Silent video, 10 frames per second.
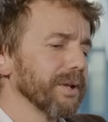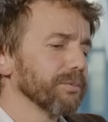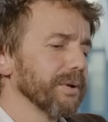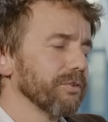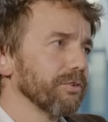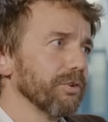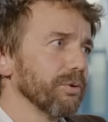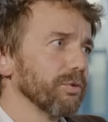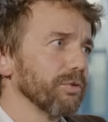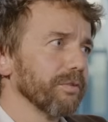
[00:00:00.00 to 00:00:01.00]
that we
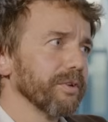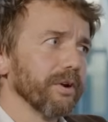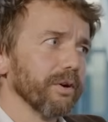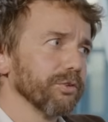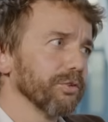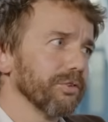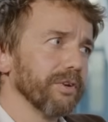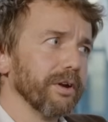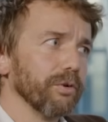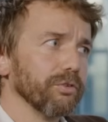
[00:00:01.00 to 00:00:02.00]
introduced over the last
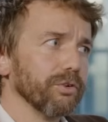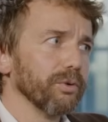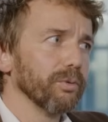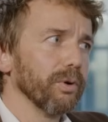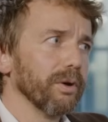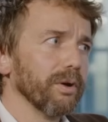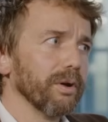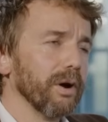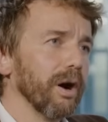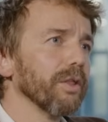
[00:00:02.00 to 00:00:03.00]
year or two
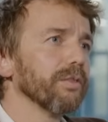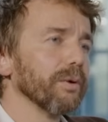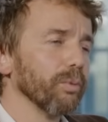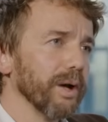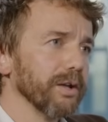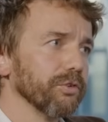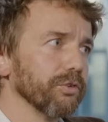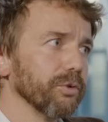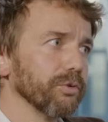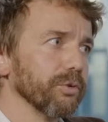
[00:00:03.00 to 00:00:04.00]
other ways
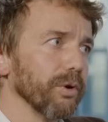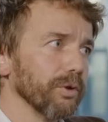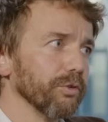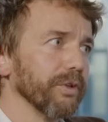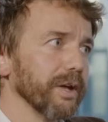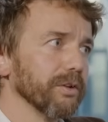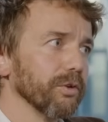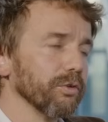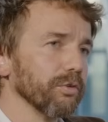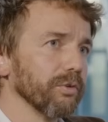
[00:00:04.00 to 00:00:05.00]
to earn
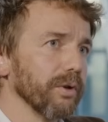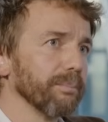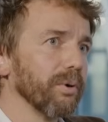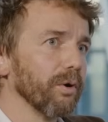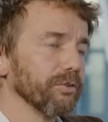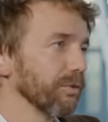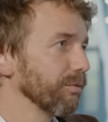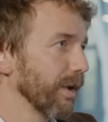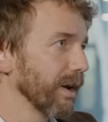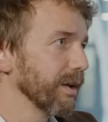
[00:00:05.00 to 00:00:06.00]
status apart from
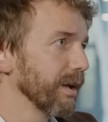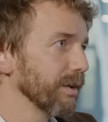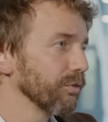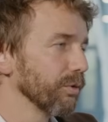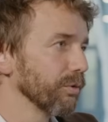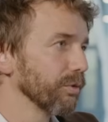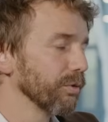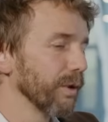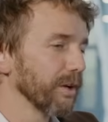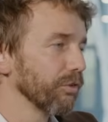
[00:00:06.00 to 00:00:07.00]
flying. So
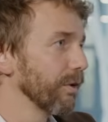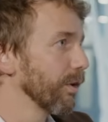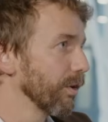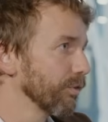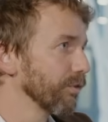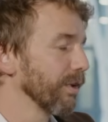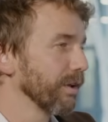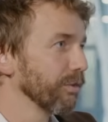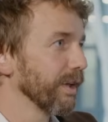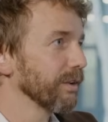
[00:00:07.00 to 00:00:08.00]
you actually earn
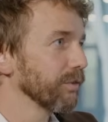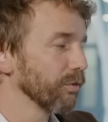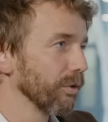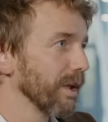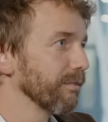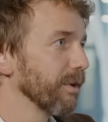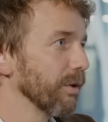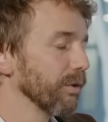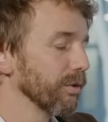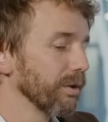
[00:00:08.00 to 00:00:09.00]
status or level
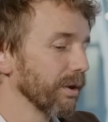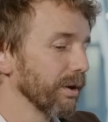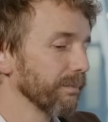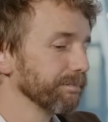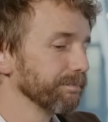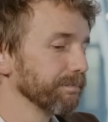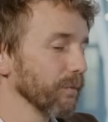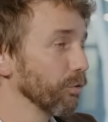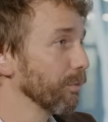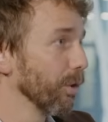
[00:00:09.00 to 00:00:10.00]

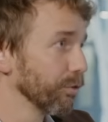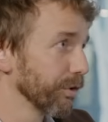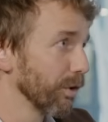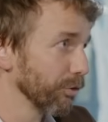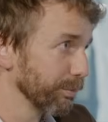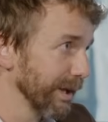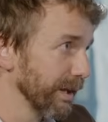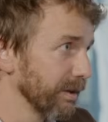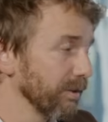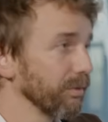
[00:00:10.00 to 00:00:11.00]
on your MasterCard
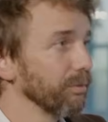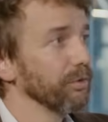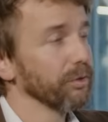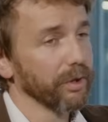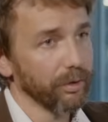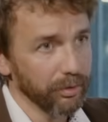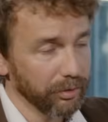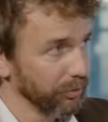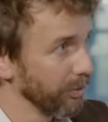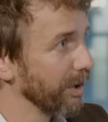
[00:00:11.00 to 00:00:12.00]
spend. You can
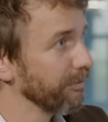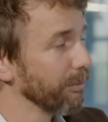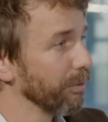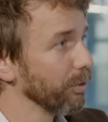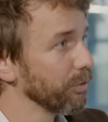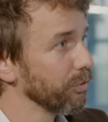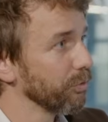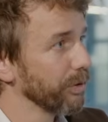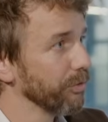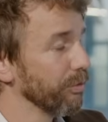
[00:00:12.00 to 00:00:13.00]
earn level
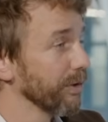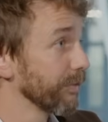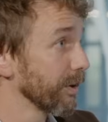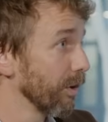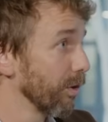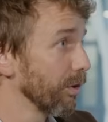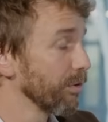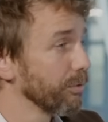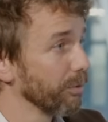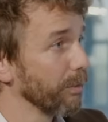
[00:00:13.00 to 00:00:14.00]
points when you rent a
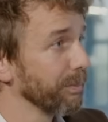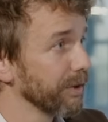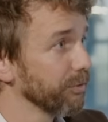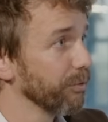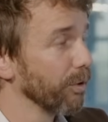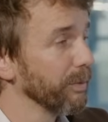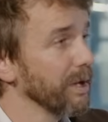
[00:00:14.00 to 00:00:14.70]
car through our platform.